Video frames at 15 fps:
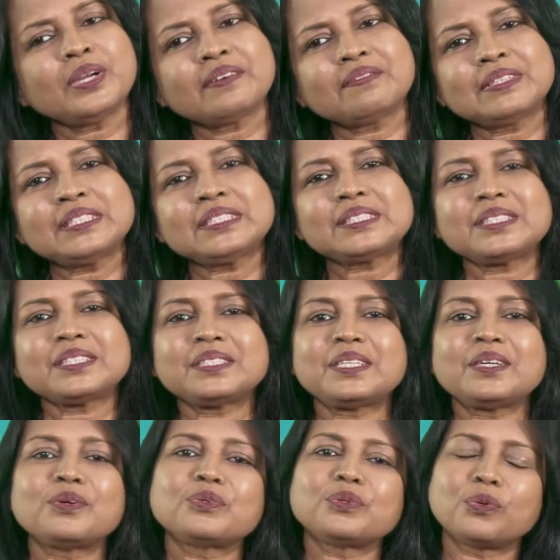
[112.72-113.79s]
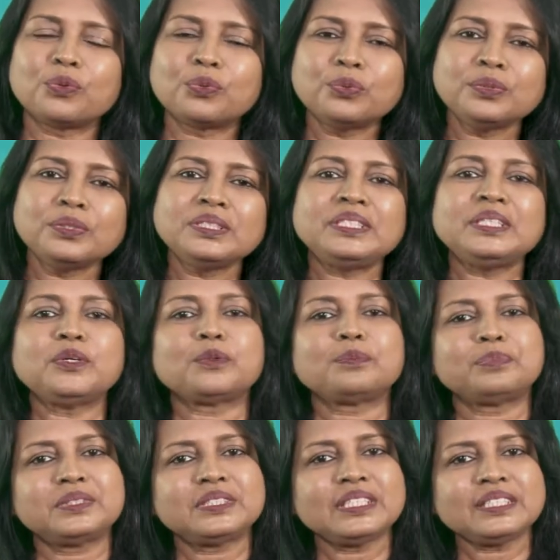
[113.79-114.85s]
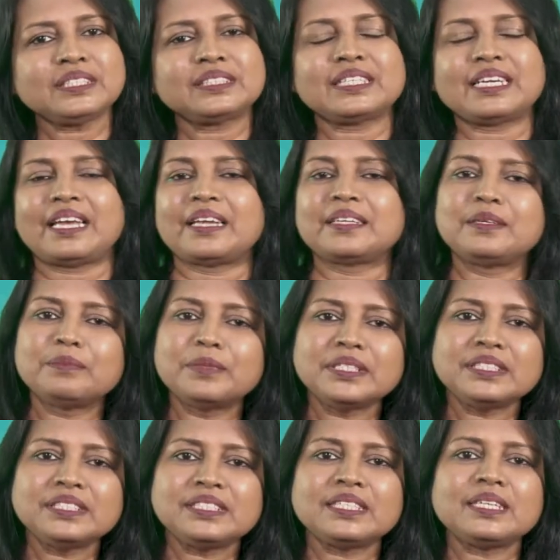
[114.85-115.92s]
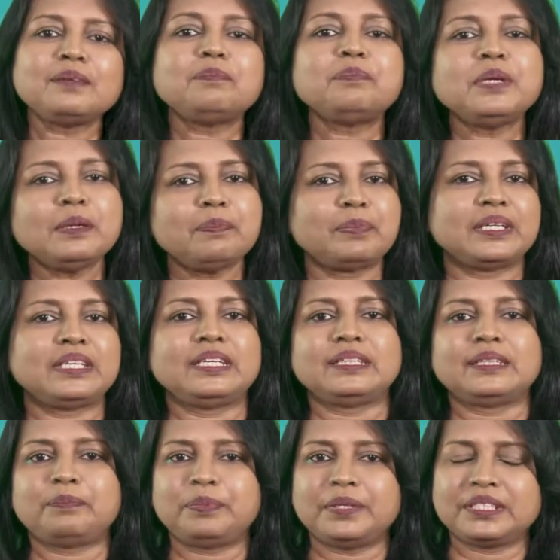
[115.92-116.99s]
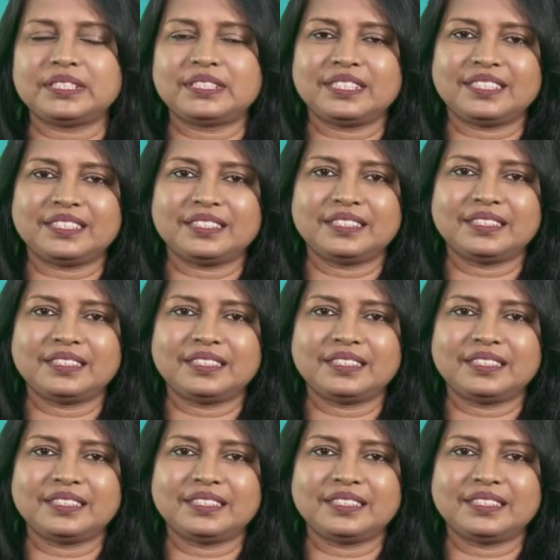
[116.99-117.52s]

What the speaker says: have listed down all the objects, animals and people in the picture.